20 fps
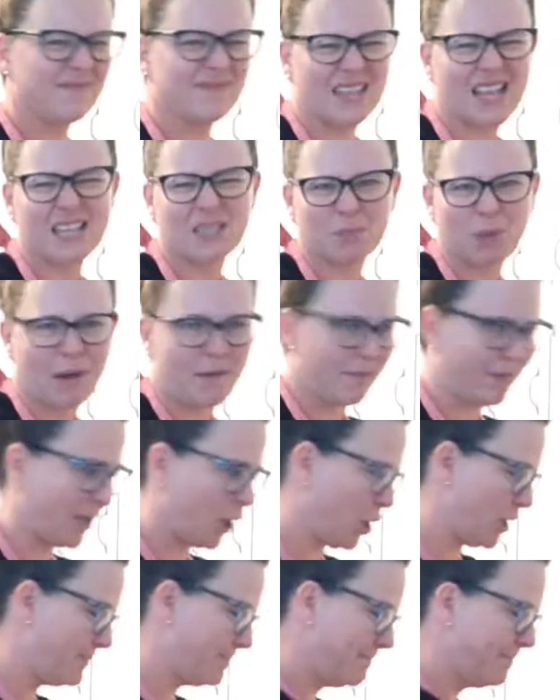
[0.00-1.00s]
That's probably
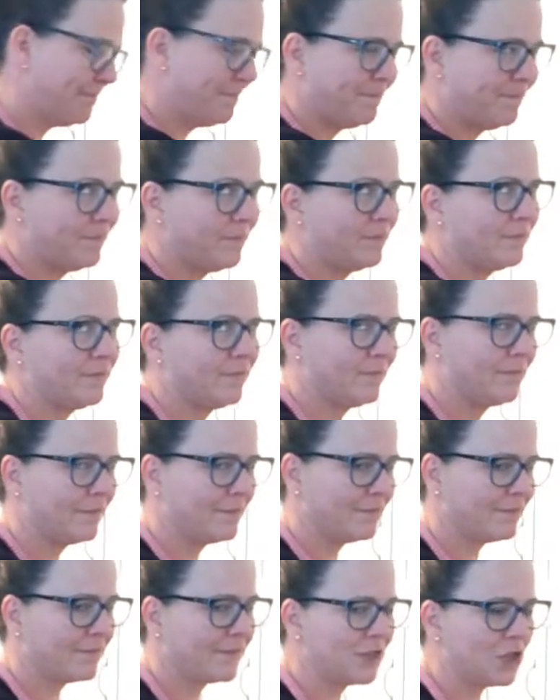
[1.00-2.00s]
good.
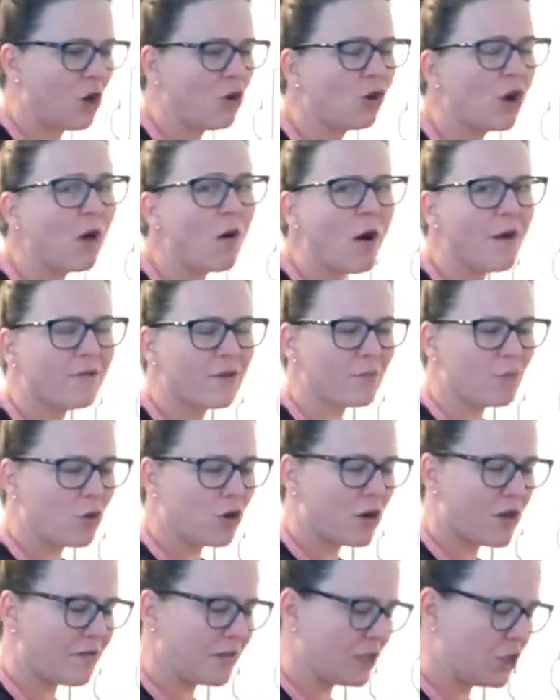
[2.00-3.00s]
Don't go overboard
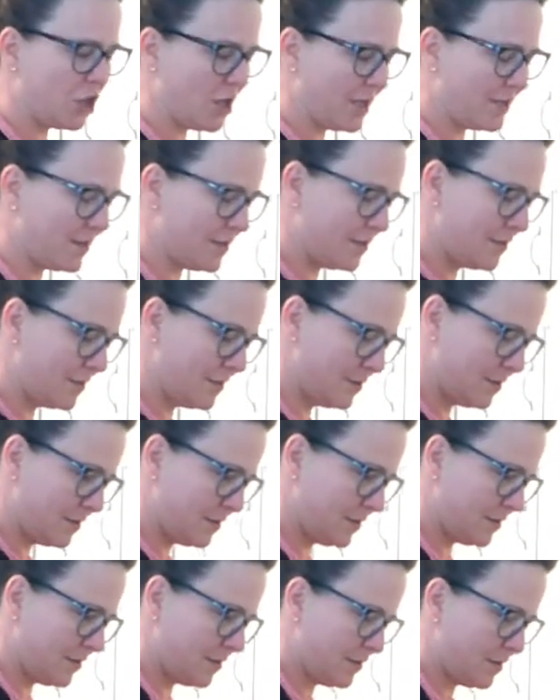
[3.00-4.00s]
on the cheese.
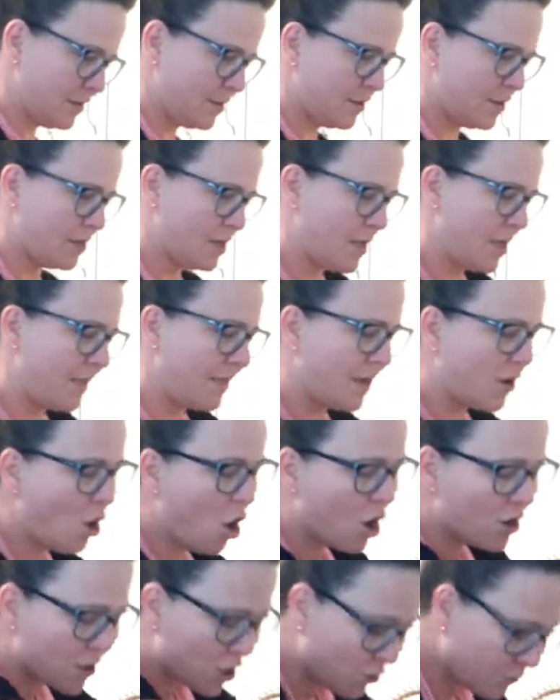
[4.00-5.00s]
There
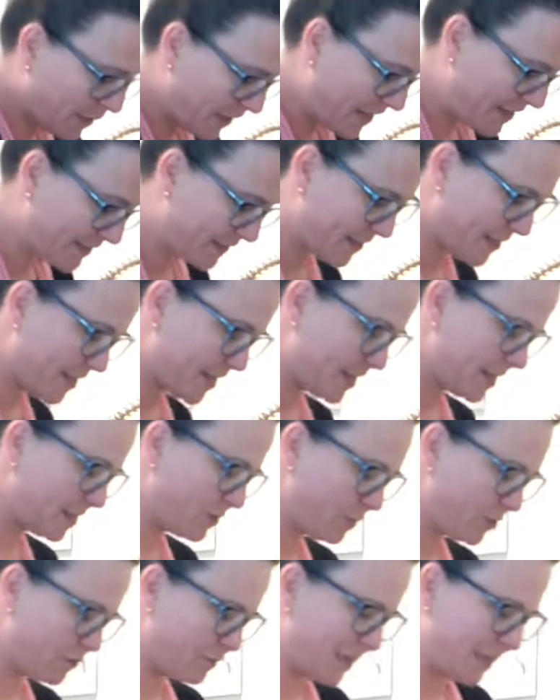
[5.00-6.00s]
are no beans in this,
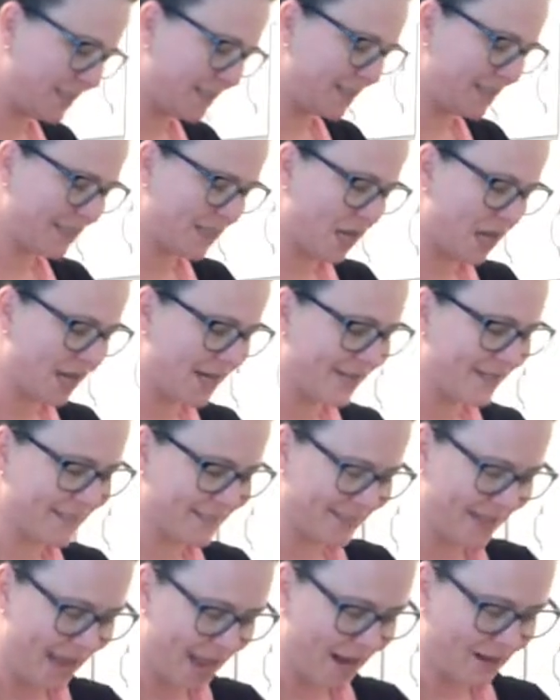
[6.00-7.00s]
which means it's not
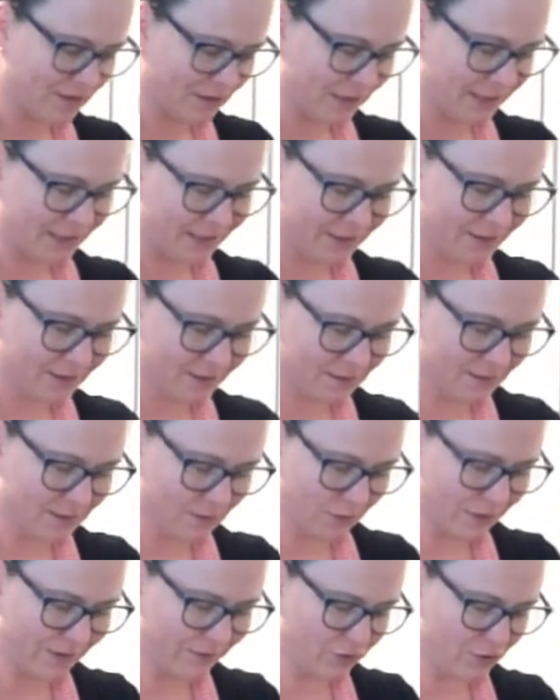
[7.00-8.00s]
exactly
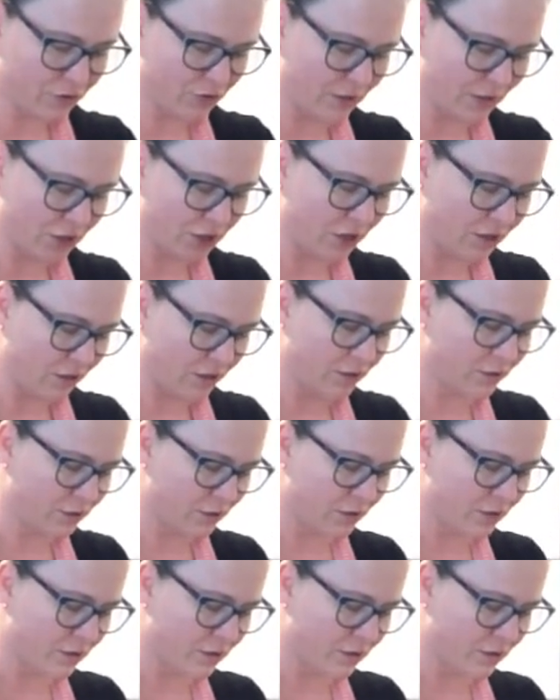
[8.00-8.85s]
huevos rancheros.